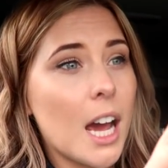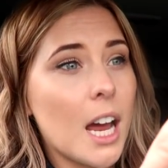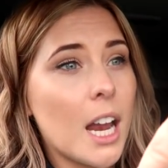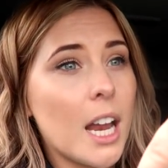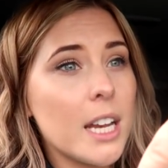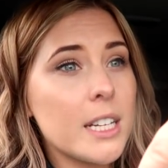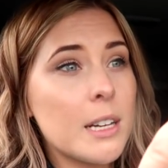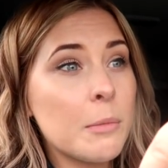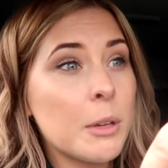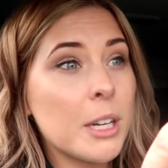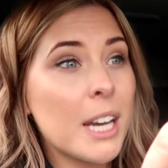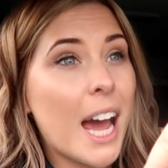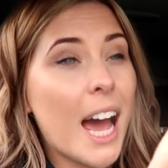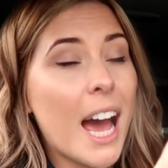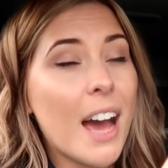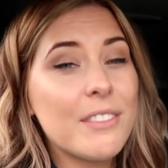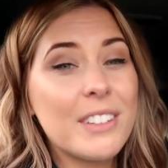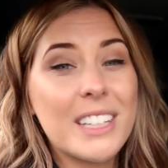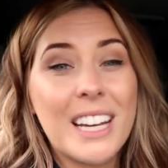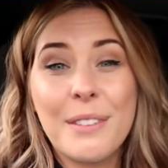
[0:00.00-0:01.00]
And I'm going to
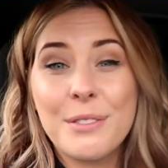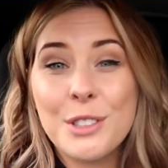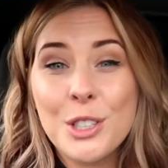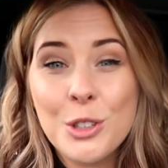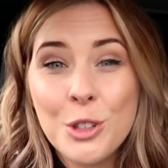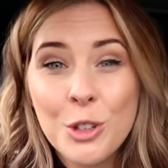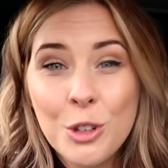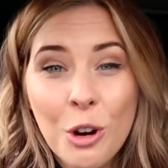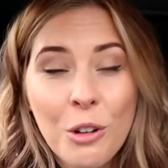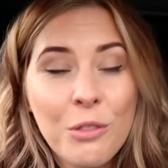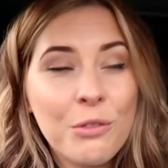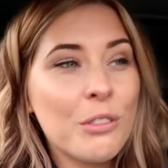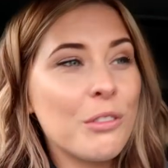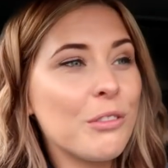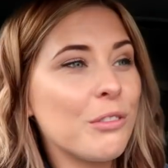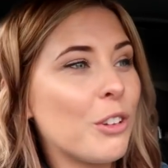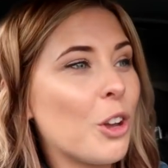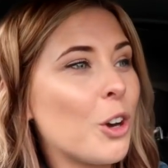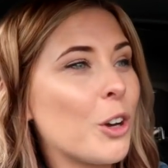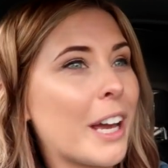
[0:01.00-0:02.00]
have an afternoon off
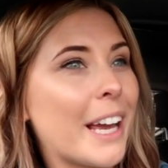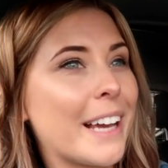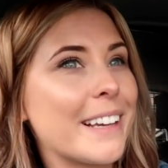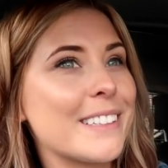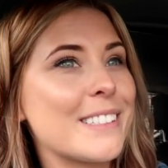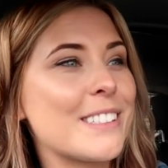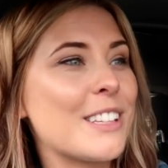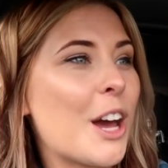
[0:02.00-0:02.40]
from vlogging.